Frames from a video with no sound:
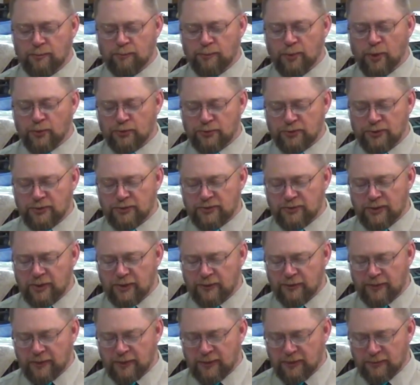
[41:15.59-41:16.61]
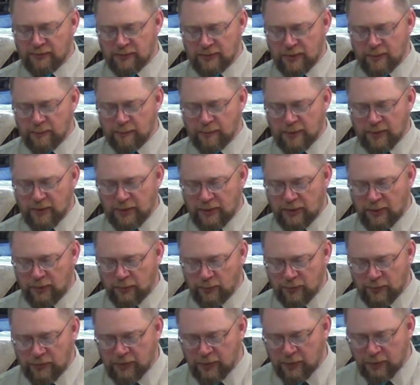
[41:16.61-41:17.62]
boast itself against him that
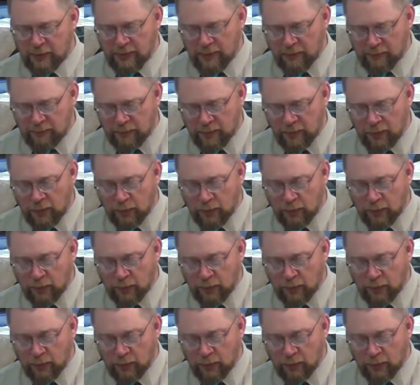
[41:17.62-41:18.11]
heweth thereof?